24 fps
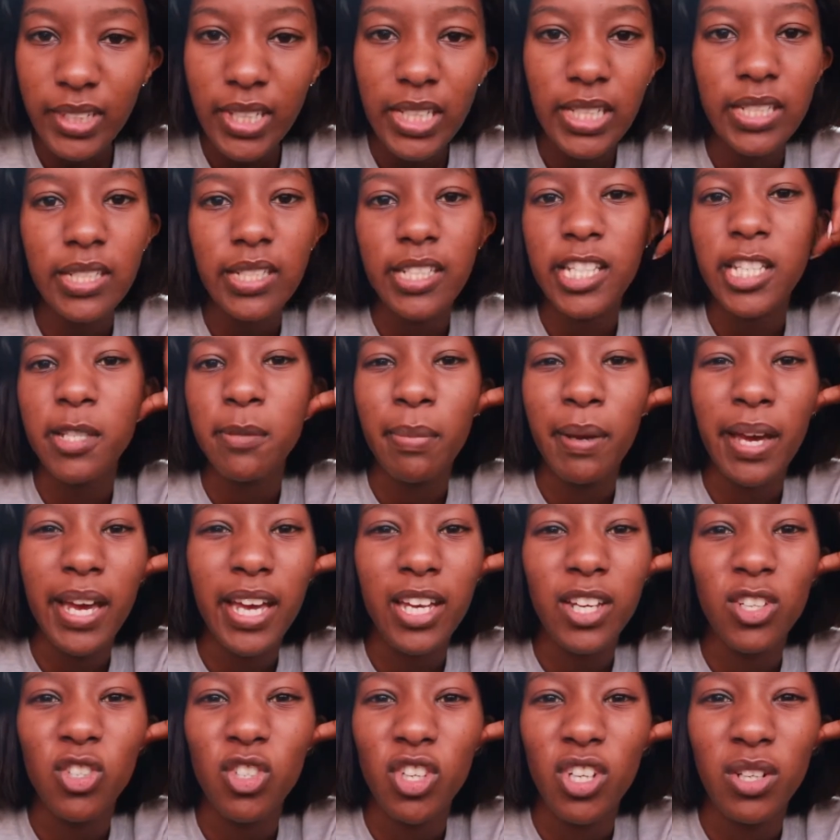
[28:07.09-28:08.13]
in
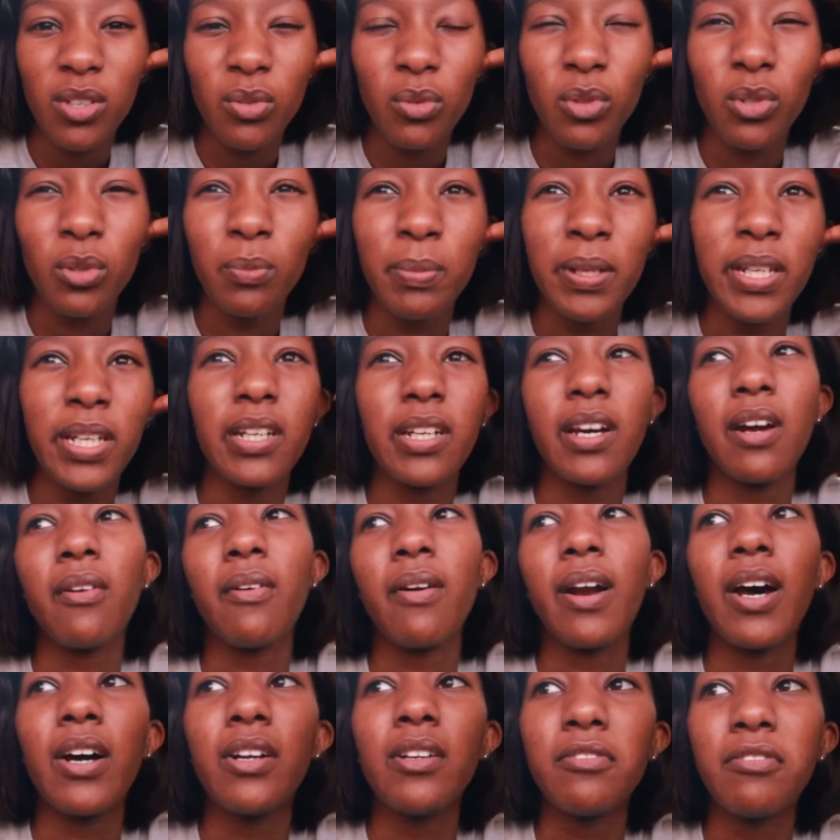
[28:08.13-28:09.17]
dispatch and all be
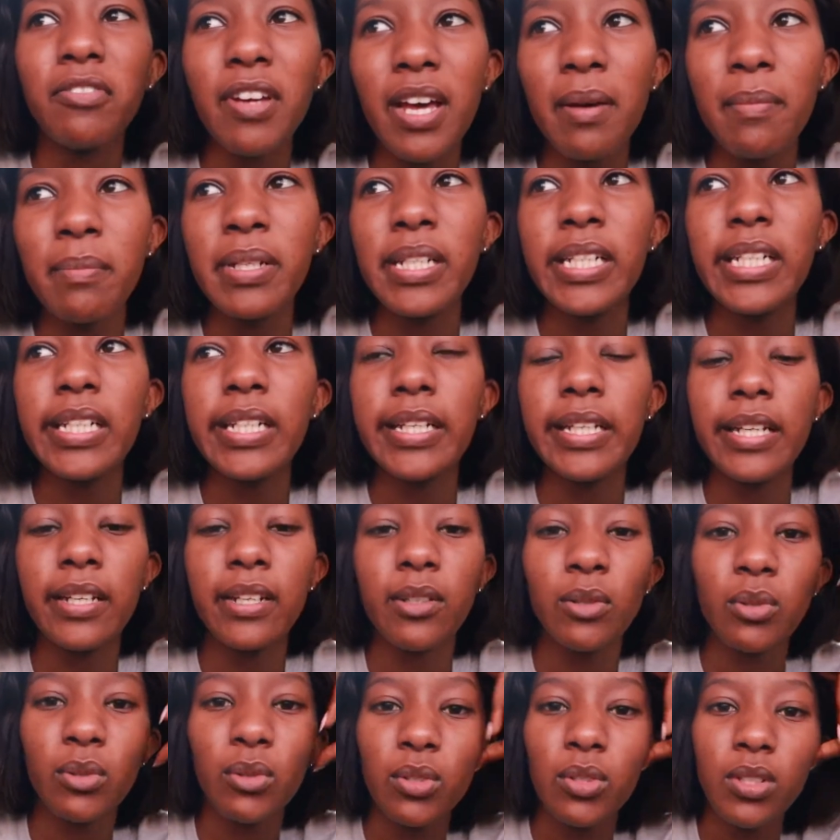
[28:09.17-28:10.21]
around family
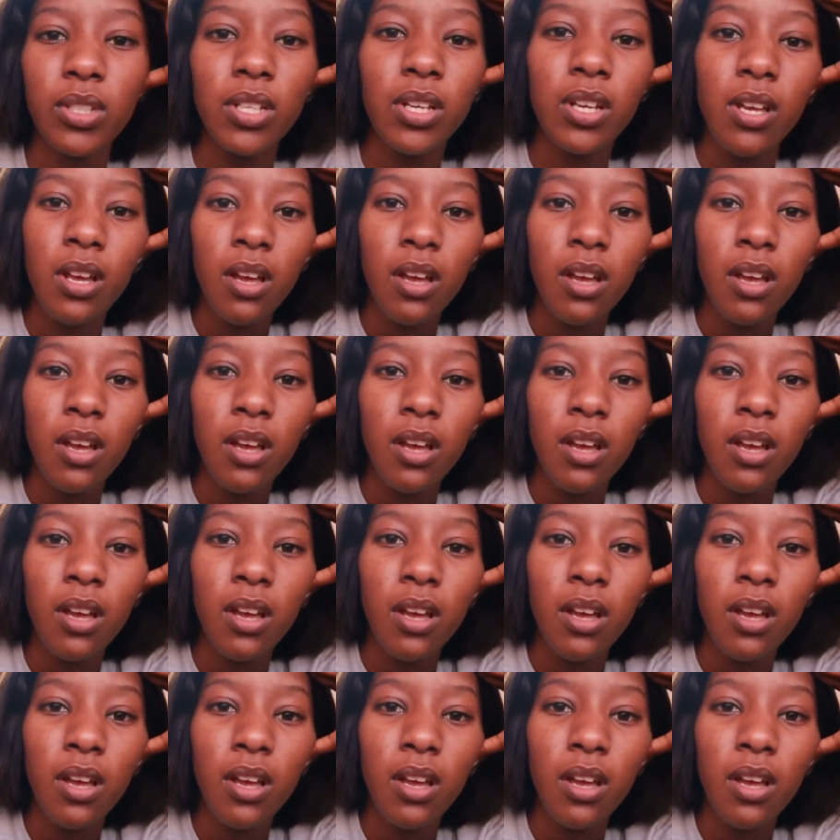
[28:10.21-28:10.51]
and all.